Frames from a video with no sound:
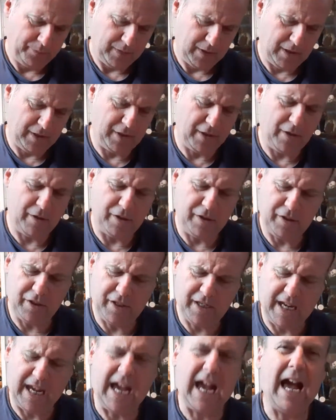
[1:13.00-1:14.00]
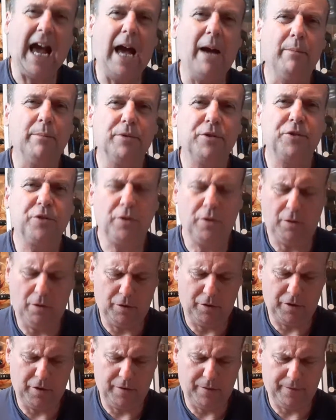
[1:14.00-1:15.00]
I know you get apps
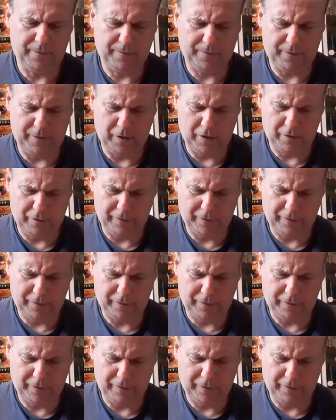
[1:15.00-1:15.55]
on your